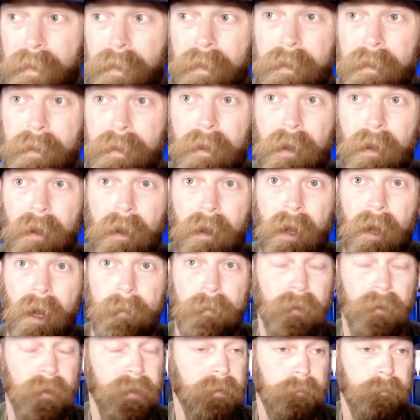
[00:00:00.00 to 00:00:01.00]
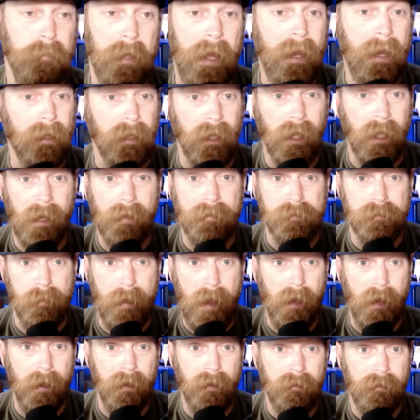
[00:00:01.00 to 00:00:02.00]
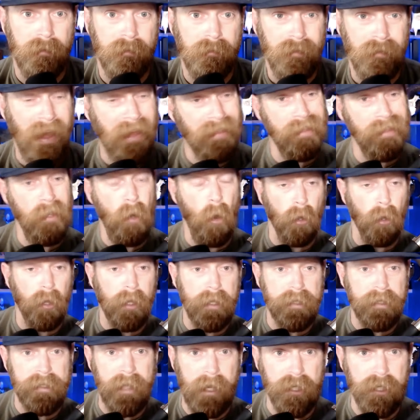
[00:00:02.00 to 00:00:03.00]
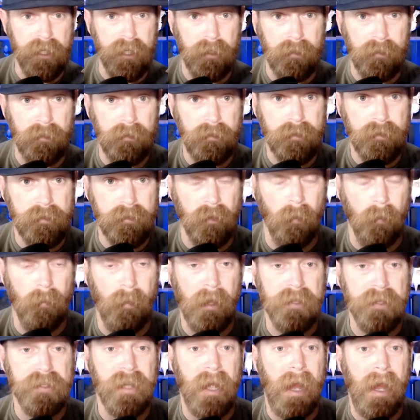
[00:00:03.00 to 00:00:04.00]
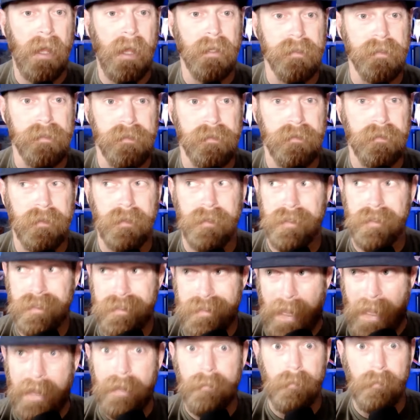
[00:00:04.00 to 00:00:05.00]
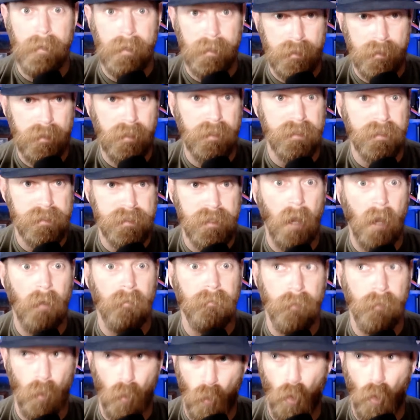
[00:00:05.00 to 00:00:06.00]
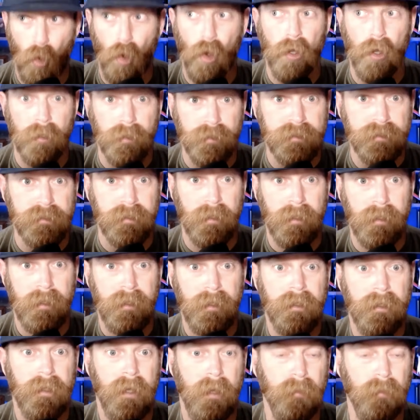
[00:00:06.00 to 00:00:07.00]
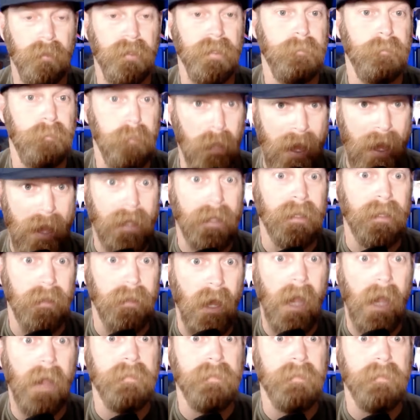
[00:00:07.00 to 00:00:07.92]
I believe Black Lives Matter, not the organization so much as the statement itself, the words. I believe Black Lives